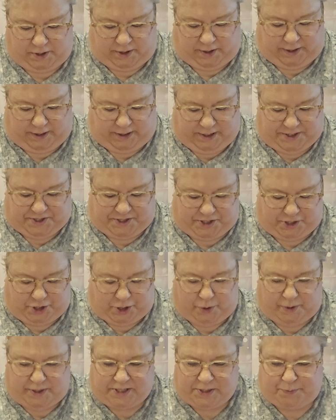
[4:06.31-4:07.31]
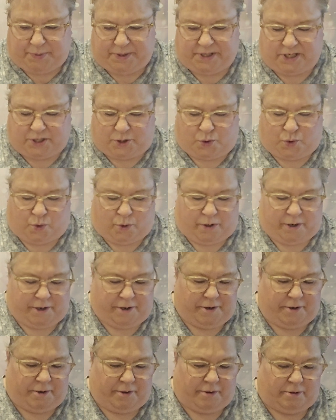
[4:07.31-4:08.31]
It's a USB
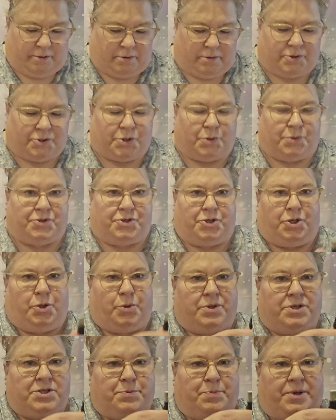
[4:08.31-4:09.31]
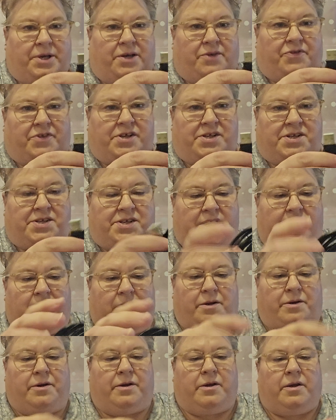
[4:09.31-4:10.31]
cord. So it's a USB at this
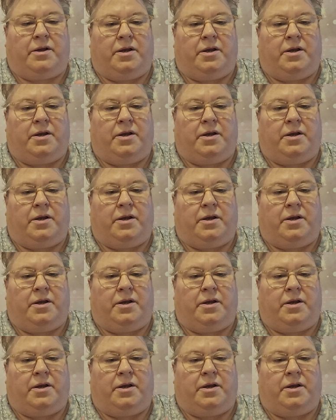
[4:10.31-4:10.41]
end.